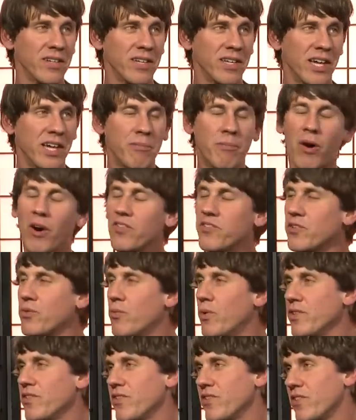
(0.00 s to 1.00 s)
Mm-hmm. And also,
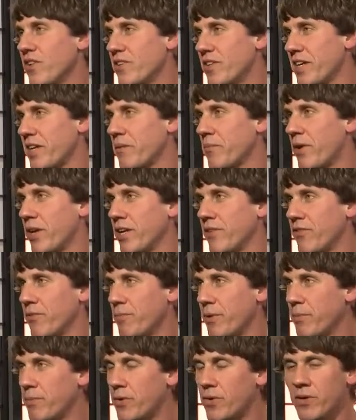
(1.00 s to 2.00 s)
once you start taking money from
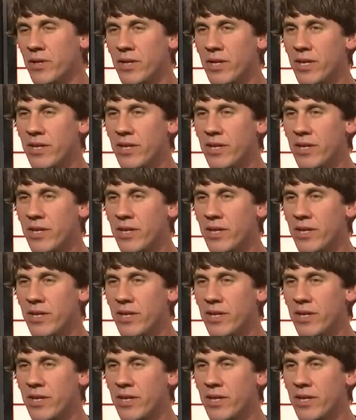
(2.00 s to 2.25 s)
people,